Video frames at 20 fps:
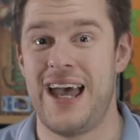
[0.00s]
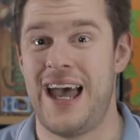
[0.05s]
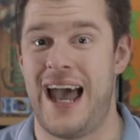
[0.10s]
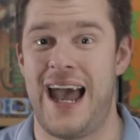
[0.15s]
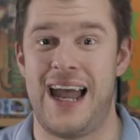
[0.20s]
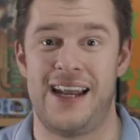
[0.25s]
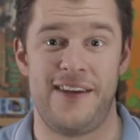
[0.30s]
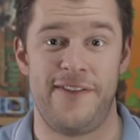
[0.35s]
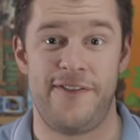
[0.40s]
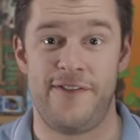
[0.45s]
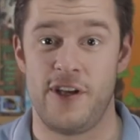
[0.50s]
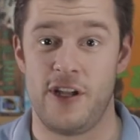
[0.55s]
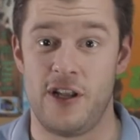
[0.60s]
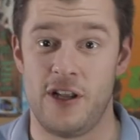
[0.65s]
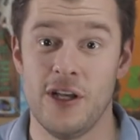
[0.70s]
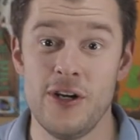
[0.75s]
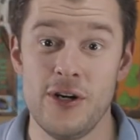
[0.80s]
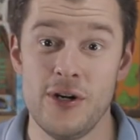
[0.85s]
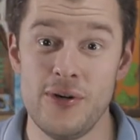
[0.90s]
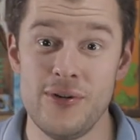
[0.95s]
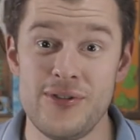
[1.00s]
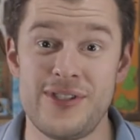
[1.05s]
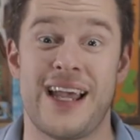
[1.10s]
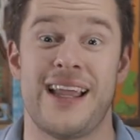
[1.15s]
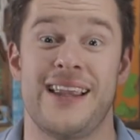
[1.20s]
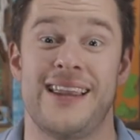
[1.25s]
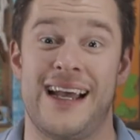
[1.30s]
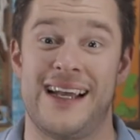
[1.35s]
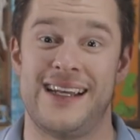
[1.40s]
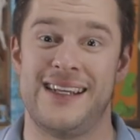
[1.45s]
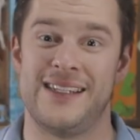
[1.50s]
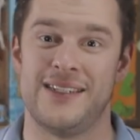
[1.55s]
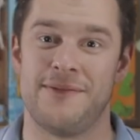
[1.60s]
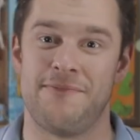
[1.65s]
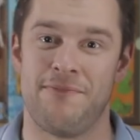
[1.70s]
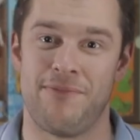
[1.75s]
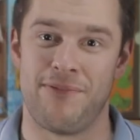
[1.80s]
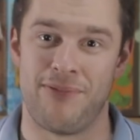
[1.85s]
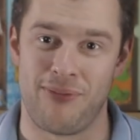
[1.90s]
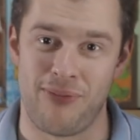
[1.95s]
and if you lose, that is
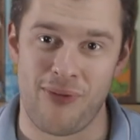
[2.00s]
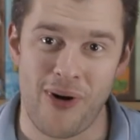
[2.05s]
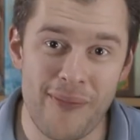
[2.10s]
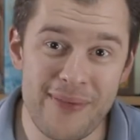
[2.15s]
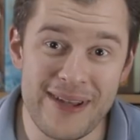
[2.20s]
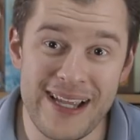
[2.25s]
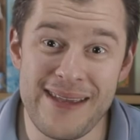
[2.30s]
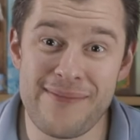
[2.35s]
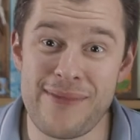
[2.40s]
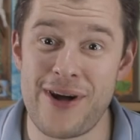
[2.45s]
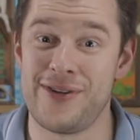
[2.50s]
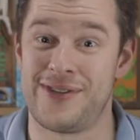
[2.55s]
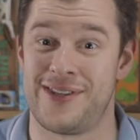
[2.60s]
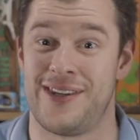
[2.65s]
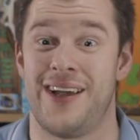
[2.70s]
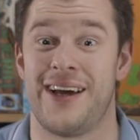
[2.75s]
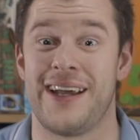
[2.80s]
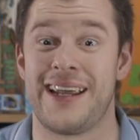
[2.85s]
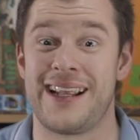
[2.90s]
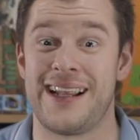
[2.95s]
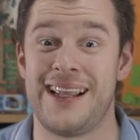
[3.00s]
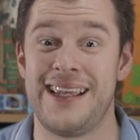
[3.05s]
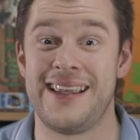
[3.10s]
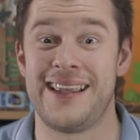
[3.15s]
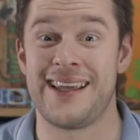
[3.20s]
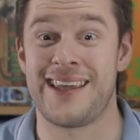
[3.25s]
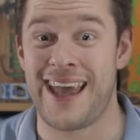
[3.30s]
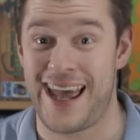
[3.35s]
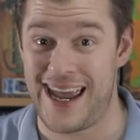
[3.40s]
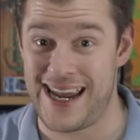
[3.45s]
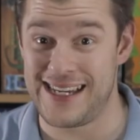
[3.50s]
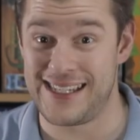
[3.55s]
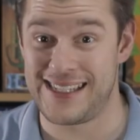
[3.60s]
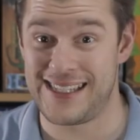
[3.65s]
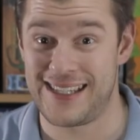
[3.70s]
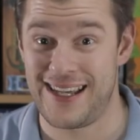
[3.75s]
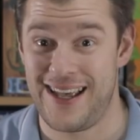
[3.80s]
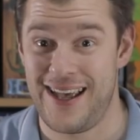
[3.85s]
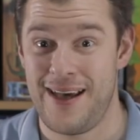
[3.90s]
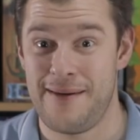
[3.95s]
probably most likely the
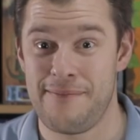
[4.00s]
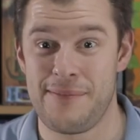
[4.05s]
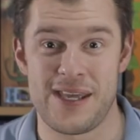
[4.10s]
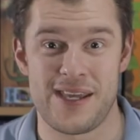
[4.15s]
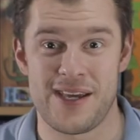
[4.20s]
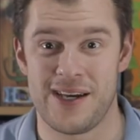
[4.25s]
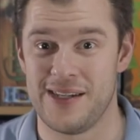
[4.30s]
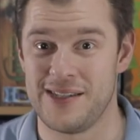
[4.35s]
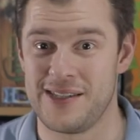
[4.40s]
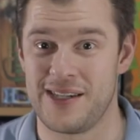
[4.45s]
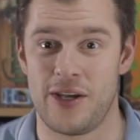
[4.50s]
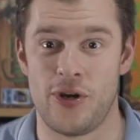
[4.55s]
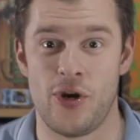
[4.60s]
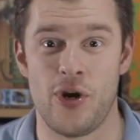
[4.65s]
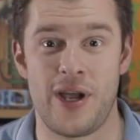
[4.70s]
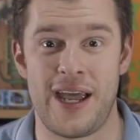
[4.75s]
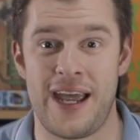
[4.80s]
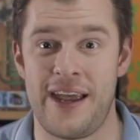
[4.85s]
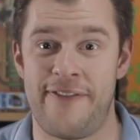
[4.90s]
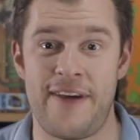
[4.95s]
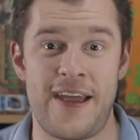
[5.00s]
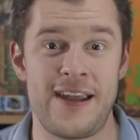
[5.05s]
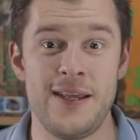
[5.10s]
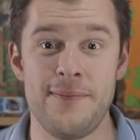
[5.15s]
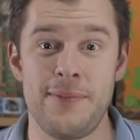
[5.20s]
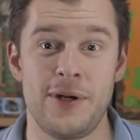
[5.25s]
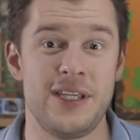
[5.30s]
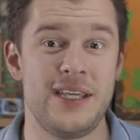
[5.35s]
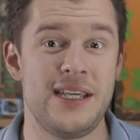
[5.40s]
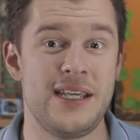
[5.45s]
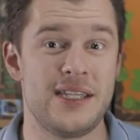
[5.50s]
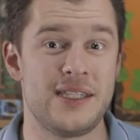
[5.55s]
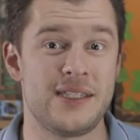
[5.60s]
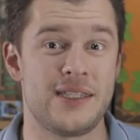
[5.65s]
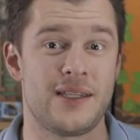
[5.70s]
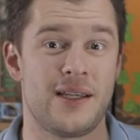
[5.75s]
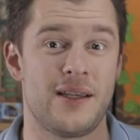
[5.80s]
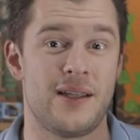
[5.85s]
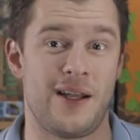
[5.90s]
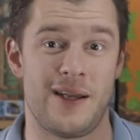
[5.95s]
case. Because if anybody
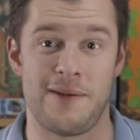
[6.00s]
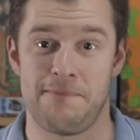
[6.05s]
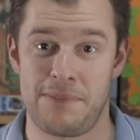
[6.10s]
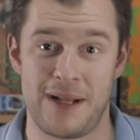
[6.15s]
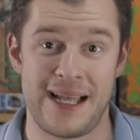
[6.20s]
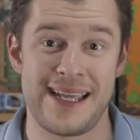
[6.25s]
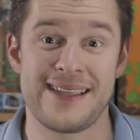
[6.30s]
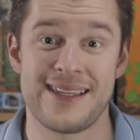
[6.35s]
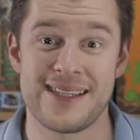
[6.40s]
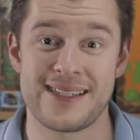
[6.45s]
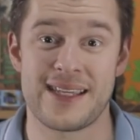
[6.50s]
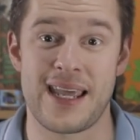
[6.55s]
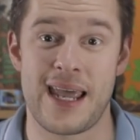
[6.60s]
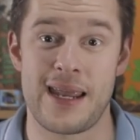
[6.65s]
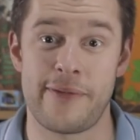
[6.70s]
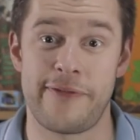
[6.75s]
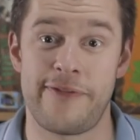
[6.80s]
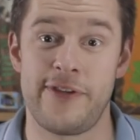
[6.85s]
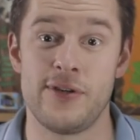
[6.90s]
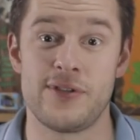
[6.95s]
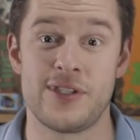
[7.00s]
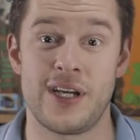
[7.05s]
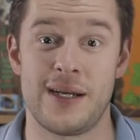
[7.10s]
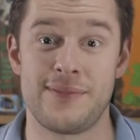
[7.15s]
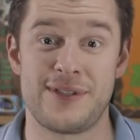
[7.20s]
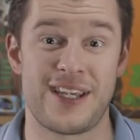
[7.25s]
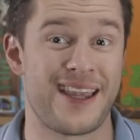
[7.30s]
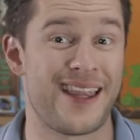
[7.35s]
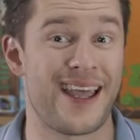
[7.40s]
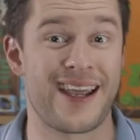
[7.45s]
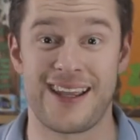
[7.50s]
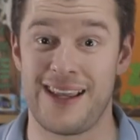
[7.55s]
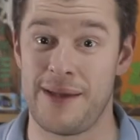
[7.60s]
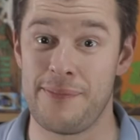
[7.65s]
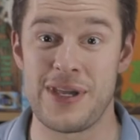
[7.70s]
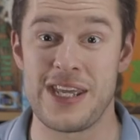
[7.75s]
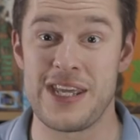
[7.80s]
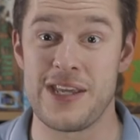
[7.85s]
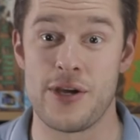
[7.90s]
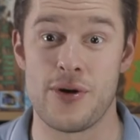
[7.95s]
is like played this game a few times, they're going to
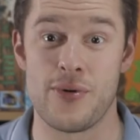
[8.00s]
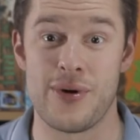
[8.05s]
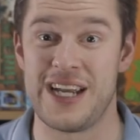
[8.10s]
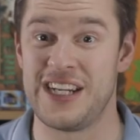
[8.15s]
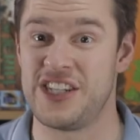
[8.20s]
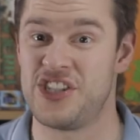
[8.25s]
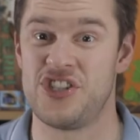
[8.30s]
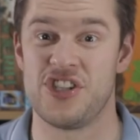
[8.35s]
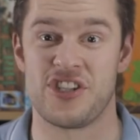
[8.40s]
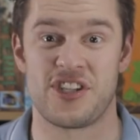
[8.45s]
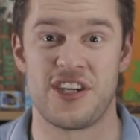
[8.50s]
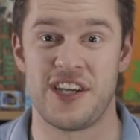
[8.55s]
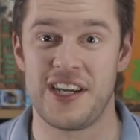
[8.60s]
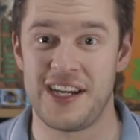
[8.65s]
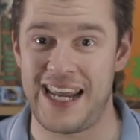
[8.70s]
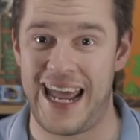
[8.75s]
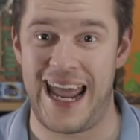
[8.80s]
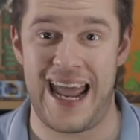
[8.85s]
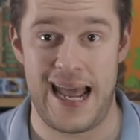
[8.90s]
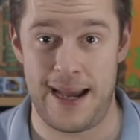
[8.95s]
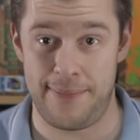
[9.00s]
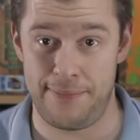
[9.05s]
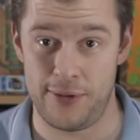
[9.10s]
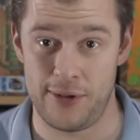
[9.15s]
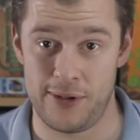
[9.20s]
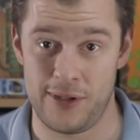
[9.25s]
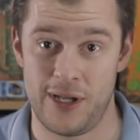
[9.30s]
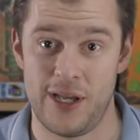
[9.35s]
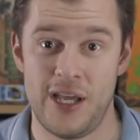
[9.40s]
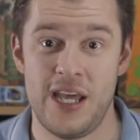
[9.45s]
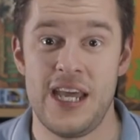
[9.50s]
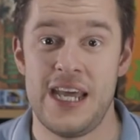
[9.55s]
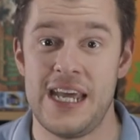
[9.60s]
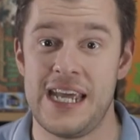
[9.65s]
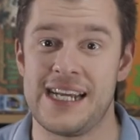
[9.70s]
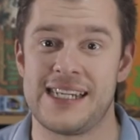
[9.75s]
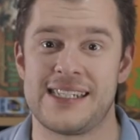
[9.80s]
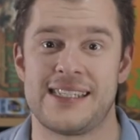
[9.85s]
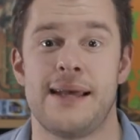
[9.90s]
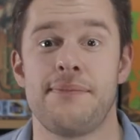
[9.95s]
beat you. It's just going to happen.
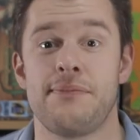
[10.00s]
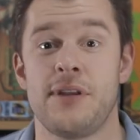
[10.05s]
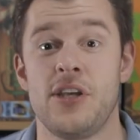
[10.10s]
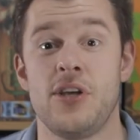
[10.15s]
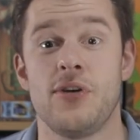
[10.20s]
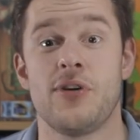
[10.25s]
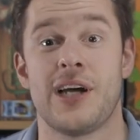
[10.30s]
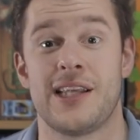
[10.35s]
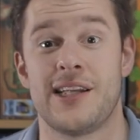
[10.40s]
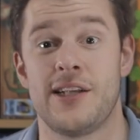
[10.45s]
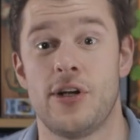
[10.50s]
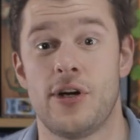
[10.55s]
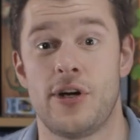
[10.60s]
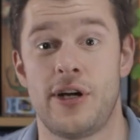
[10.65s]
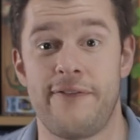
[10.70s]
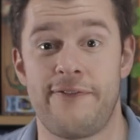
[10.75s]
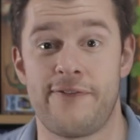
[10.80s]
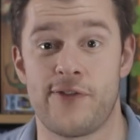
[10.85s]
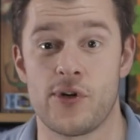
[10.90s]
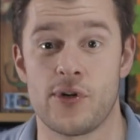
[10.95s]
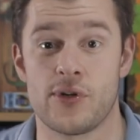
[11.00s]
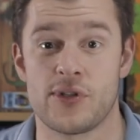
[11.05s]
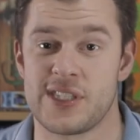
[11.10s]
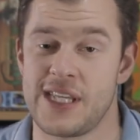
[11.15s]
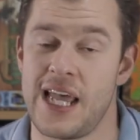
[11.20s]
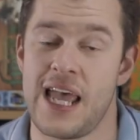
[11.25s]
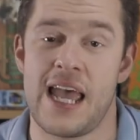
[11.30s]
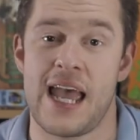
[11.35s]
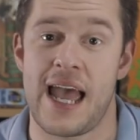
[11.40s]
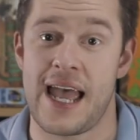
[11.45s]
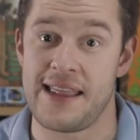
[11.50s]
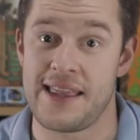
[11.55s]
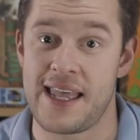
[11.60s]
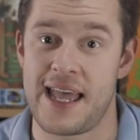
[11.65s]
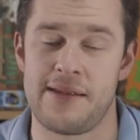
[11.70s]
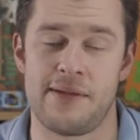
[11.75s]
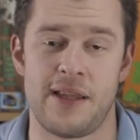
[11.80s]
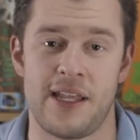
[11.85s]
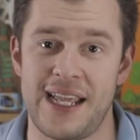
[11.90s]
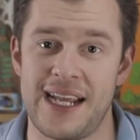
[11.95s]
Except that you got to learn it first, and
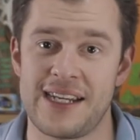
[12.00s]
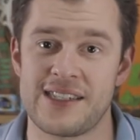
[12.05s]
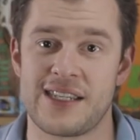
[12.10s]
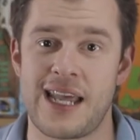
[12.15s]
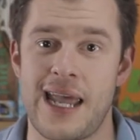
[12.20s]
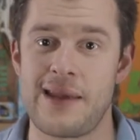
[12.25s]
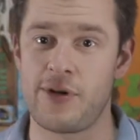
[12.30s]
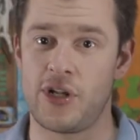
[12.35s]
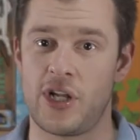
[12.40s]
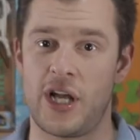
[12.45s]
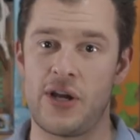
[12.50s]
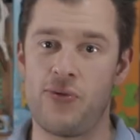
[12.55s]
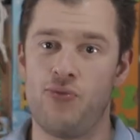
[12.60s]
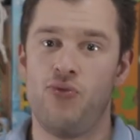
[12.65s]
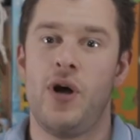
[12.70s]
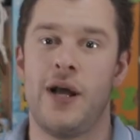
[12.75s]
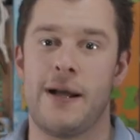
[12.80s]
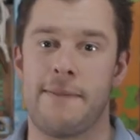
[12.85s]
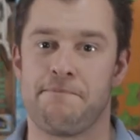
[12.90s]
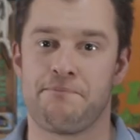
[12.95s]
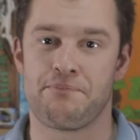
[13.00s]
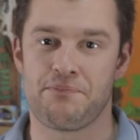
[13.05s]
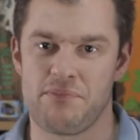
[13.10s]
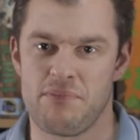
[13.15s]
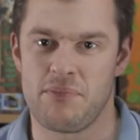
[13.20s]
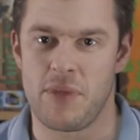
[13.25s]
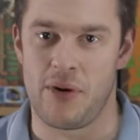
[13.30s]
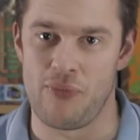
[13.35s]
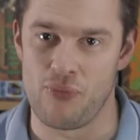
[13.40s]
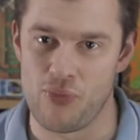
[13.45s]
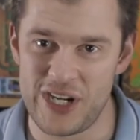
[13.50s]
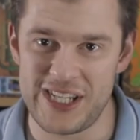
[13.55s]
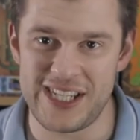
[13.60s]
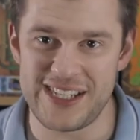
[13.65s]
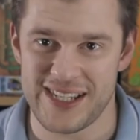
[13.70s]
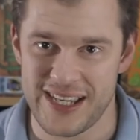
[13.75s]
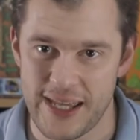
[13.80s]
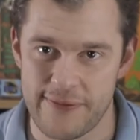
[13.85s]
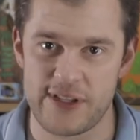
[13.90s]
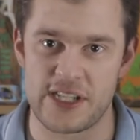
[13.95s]
then the next game you're like, right, I'm ready
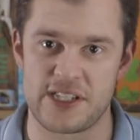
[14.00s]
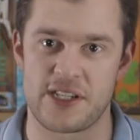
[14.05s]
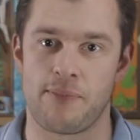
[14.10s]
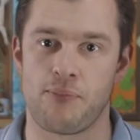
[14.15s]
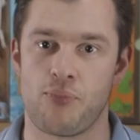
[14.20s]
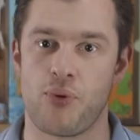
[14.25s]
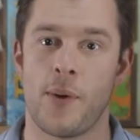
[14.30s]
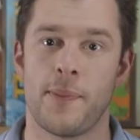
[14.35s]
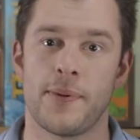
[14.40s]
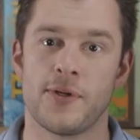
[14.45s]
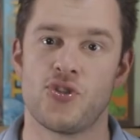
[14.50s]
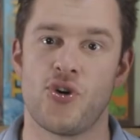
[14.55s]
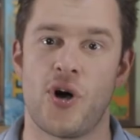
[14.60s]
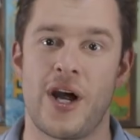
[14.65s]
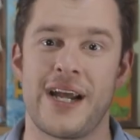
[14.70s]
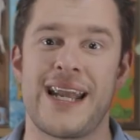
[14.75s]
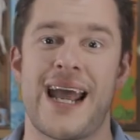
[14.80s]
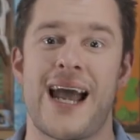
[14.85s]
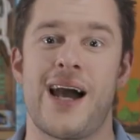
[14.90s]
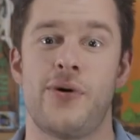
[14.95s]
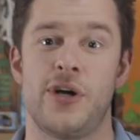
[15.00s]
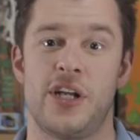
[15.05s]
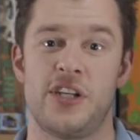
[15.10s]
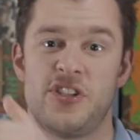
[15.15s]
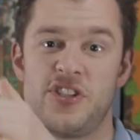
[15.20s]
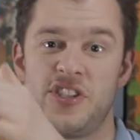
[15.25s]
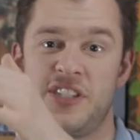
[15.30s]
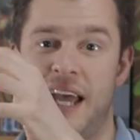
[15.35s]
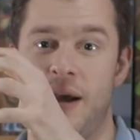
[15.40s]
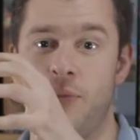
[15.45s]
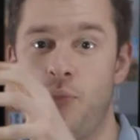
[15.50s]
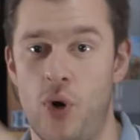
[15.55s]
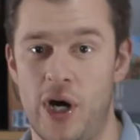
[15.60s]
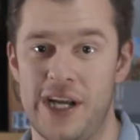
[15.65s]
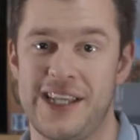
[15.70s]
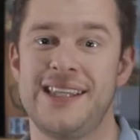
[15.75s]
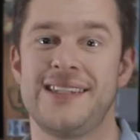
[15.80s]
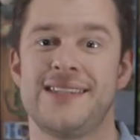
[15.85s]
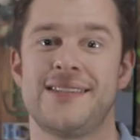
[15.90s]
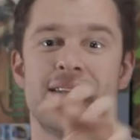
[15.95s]
to give this a proper try now. I understand
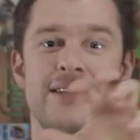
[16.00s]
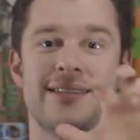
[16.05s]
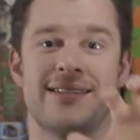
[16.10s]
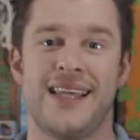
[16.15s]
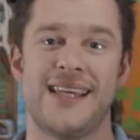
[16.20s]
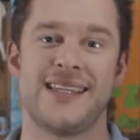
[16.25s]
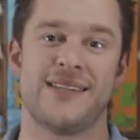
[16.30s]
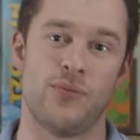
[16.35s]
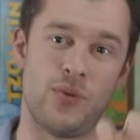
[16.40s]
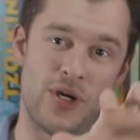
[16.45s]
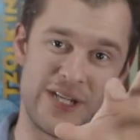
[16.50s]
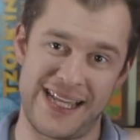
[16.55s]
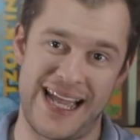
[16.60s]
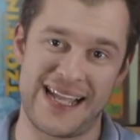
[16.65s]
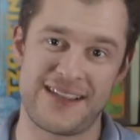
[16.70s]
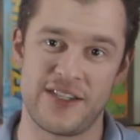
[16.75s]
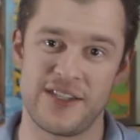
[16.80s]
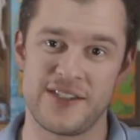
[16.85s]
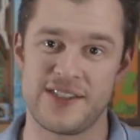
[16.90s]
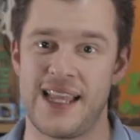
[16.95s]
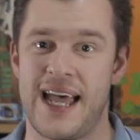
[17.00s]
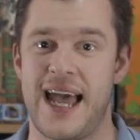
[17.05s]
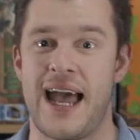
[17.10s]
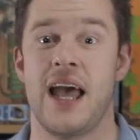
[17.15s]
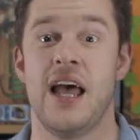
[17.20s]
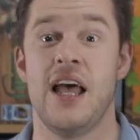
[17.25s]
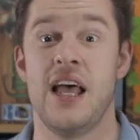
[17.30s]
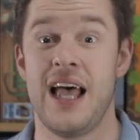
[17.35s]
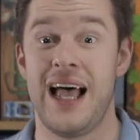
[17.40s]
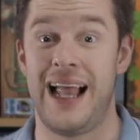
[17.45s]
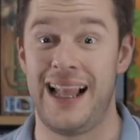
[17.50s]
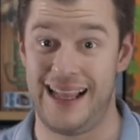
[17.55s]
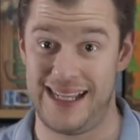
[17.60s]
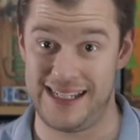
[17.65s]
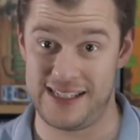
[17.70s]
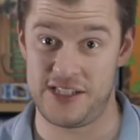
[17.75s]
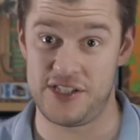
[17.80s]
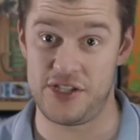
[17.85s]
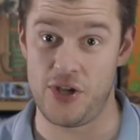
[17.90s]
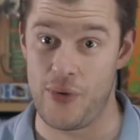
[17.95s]
why this does this and why that does that.
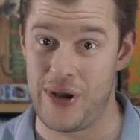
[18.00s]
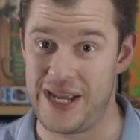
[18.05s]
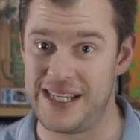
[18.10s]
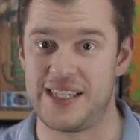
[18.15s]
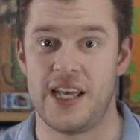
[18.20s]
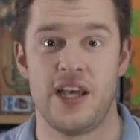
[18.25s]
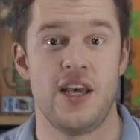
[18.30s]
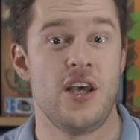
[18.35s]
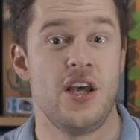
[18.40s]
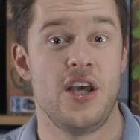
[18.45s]
Let's do it.